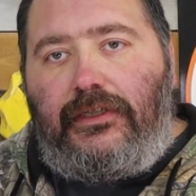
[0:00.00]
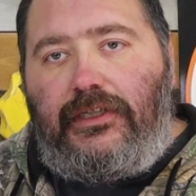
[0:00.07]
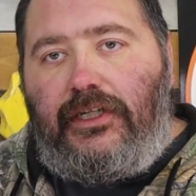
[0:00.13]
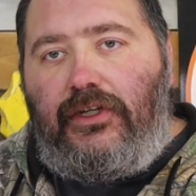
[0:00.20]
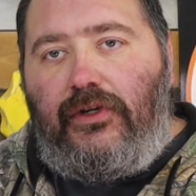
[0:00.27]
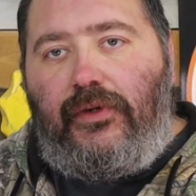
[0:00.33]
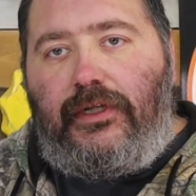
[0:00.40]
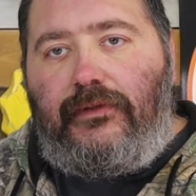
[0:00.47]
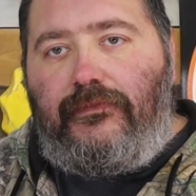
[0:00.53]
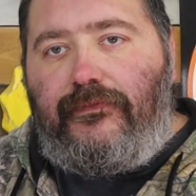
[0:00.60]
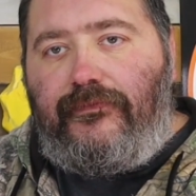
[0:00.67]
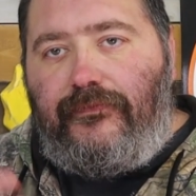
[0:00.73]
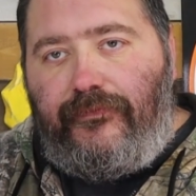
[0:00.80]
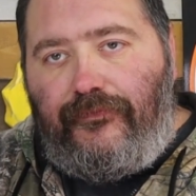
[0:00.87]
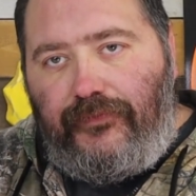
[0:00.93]
to do it.
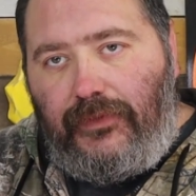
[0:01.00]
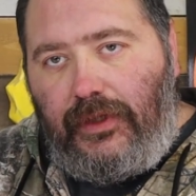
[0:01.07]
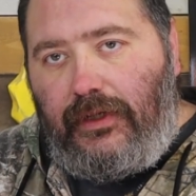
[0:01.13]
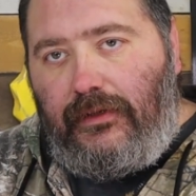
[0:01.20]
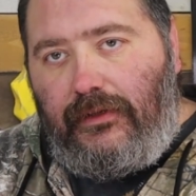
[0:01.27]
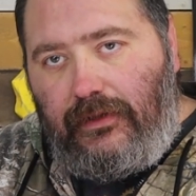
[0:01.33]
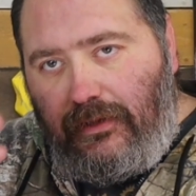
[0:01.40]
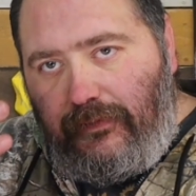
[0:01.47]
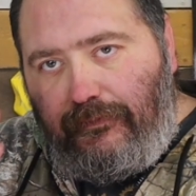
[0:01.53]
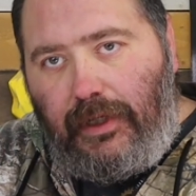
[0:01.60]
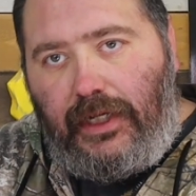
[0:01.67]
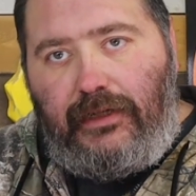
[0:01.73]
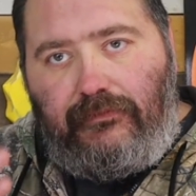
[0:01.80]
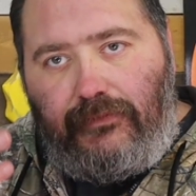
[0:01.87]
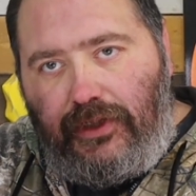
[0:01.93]

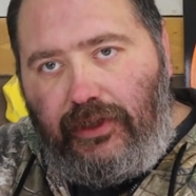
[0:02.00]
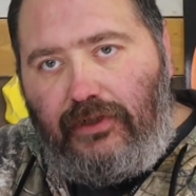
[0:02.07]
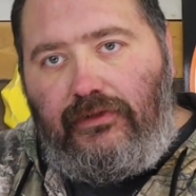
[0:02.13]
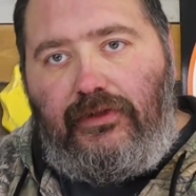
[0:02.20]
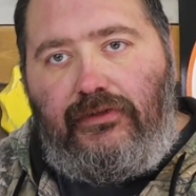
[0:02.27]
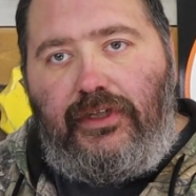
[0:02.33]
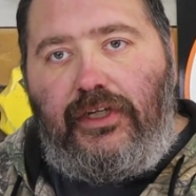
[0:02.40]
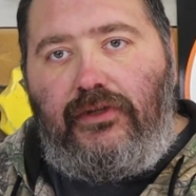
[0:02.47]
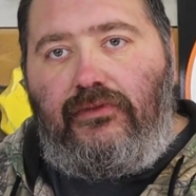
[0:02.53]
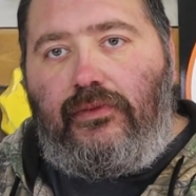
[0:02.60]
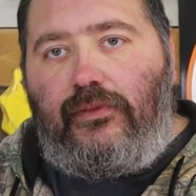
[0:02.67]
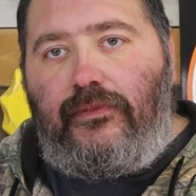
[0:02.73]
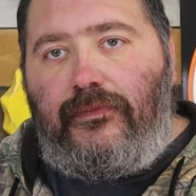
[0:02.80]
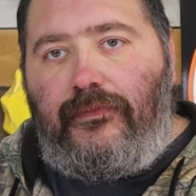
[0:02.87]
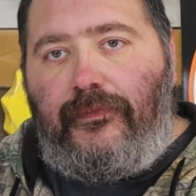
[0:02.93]
But you do you.
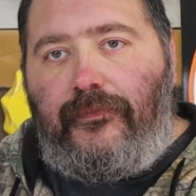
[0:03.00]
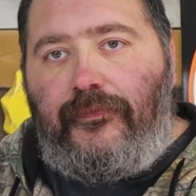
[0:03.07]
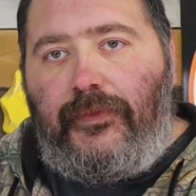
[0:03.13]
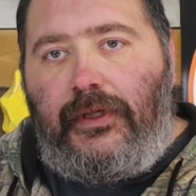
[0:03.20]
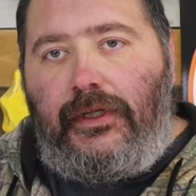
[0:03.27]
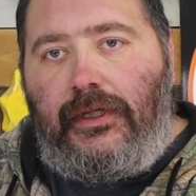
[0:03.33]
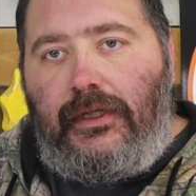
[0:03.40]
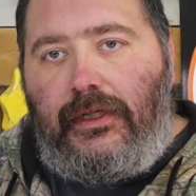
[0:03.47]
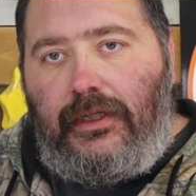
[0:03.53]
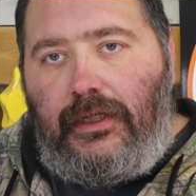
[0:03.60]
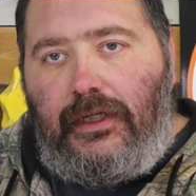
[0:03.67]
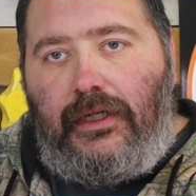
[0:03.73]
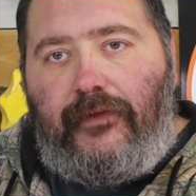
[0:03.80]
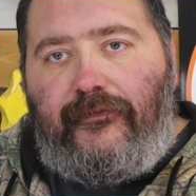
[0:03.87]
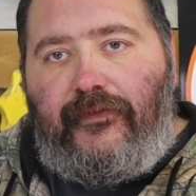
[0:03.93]

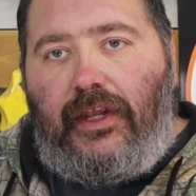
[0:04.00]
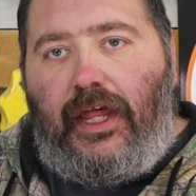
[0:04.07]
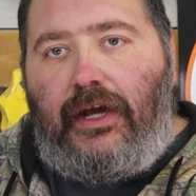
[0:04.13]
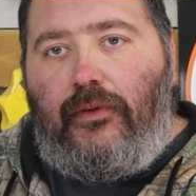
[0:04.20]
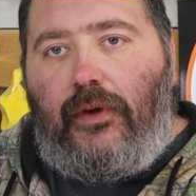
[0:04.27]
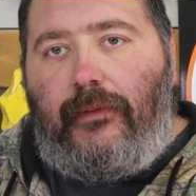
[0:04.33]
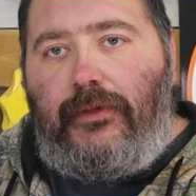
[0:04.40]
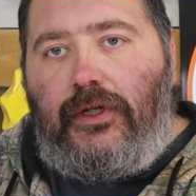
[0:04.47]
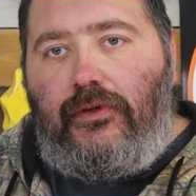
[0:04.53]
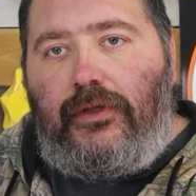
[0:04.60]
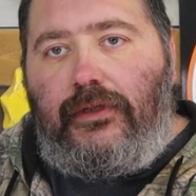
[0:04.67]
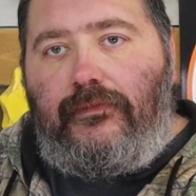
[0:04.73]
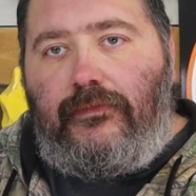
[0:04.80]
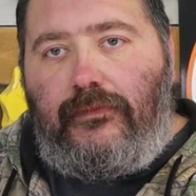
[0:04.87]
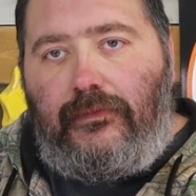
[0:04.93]
If you like what I'm
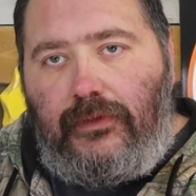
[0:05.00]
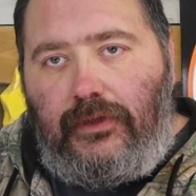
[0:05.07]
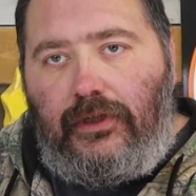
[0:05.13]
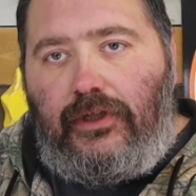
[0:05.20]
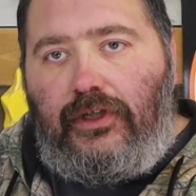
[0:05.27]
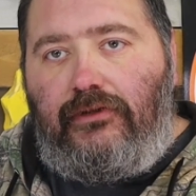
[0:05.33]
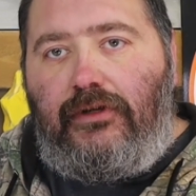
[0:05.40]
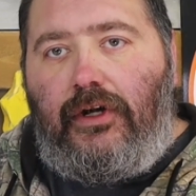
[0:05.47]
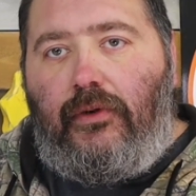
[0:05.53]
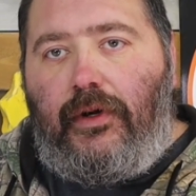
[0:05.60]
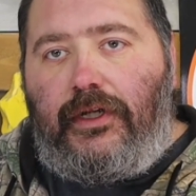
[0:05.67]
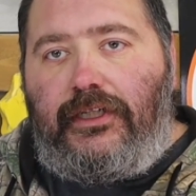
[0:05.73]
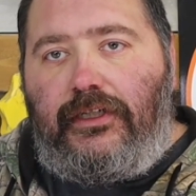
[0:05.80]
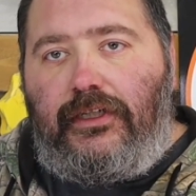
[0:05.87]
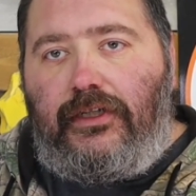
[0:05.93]
doing, you know
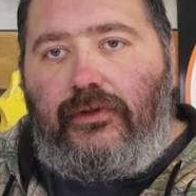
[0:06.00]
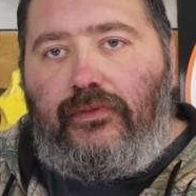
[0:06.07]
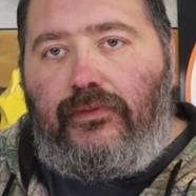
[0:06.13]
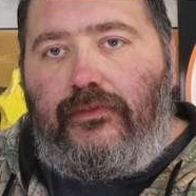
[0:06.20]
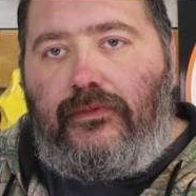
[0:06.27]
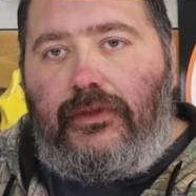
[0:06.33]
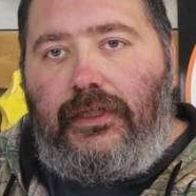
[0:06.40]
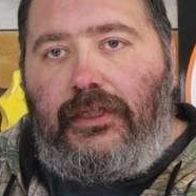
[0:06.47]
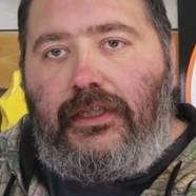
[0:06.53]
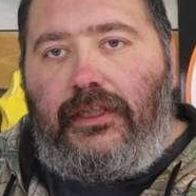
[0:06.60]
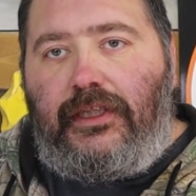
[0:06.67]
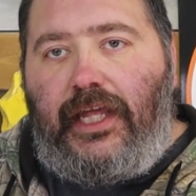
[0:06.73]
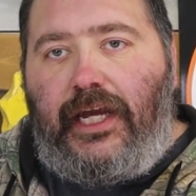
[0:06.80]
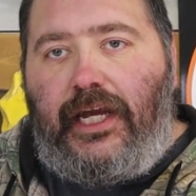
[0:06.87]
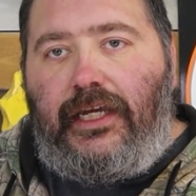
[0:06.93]
what to do.
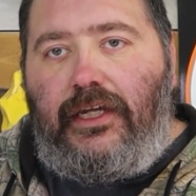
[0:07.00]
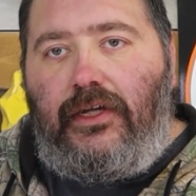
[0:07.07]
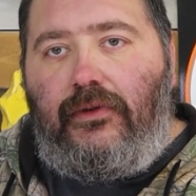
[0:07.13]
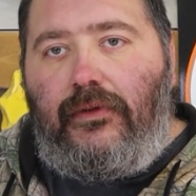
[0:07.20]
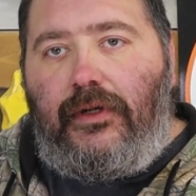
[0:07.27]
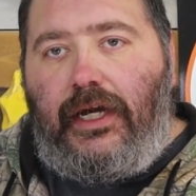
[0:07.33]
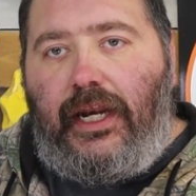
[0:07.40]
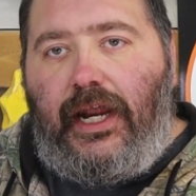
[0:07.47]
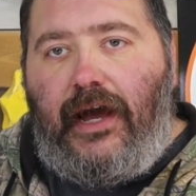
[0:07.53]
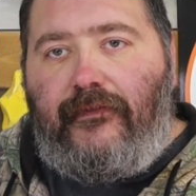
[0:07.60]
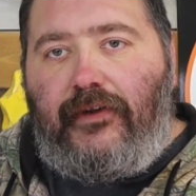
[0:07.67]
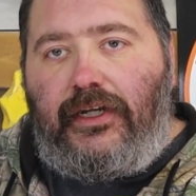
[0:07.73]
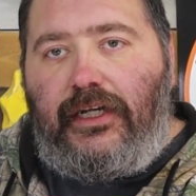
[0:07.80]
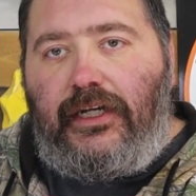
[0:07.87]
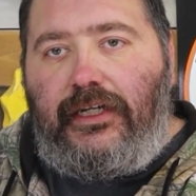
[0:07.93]
Thank you and have
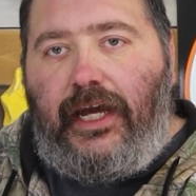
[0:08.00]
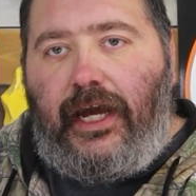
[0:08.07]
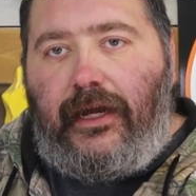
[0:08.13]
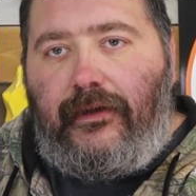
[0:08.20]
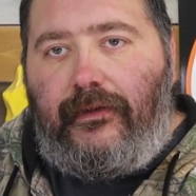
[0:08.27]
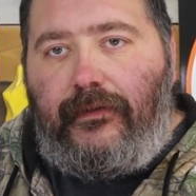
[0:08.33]
a good day.